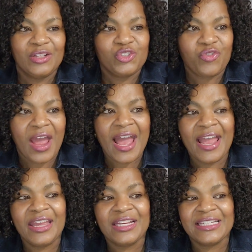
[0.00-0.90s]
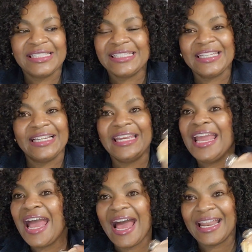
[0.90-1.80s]
Try Cassili.
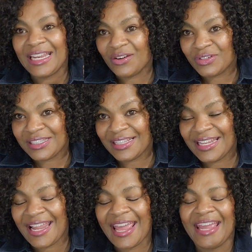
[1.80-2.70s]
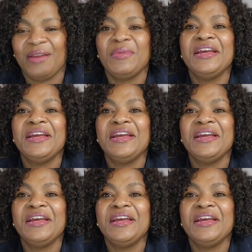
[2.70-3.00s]
I never said the name.